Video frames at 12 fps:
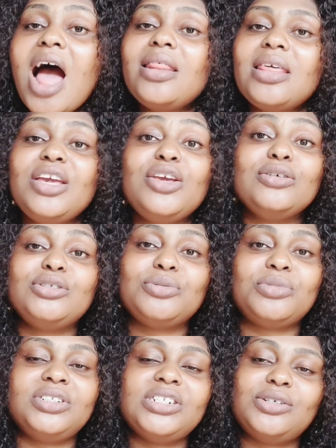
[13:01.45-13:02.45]
Thank you so
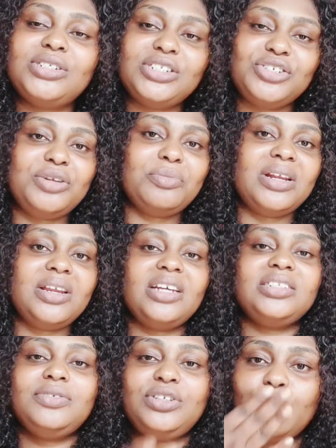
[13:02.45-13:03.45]
much. I'll see you in my
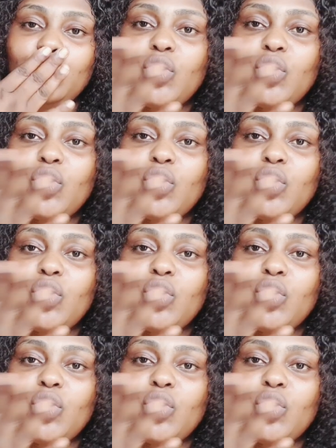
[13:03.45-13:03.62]
next video.